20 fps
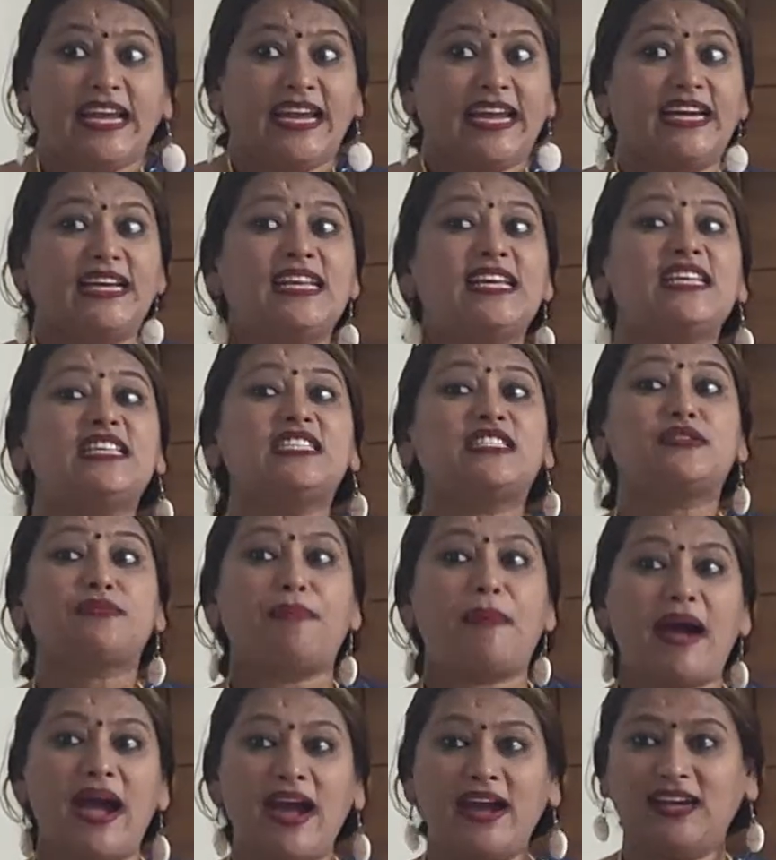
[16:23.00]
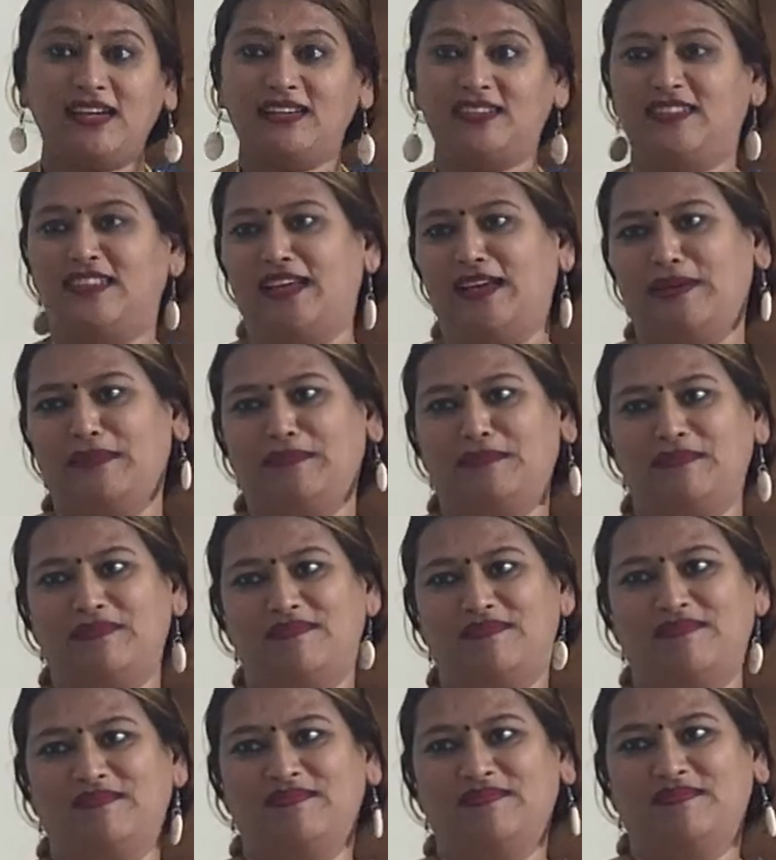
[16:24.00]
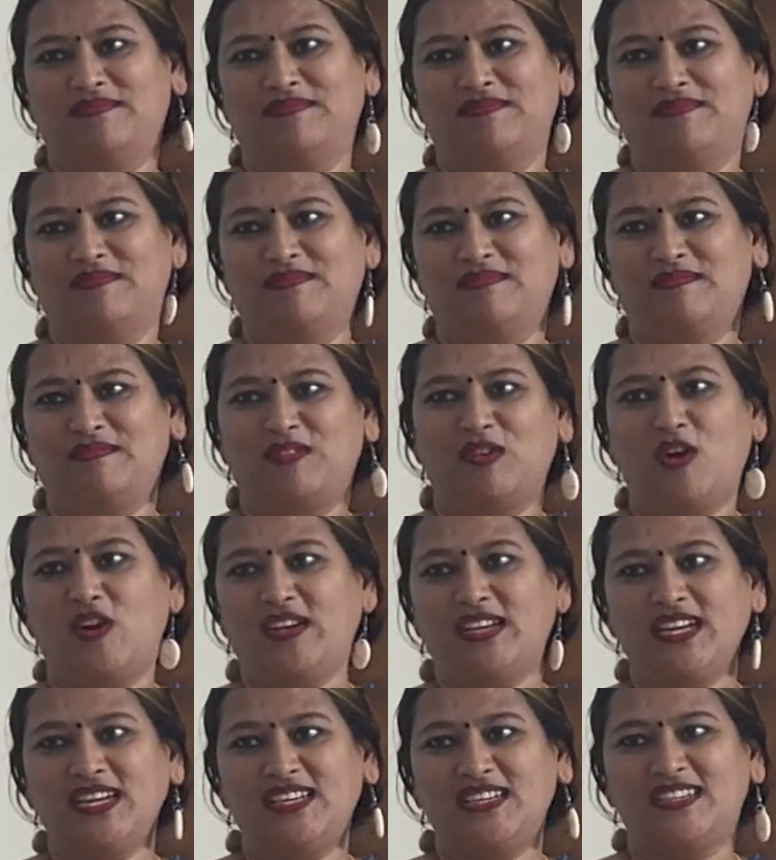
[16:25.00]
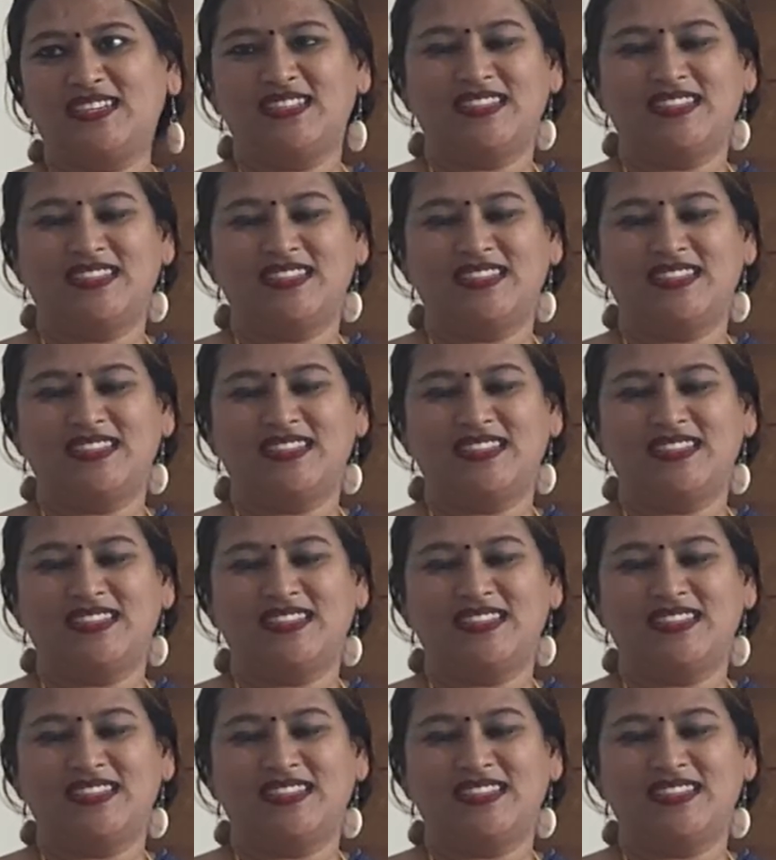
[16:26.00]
It inspired them. Got it?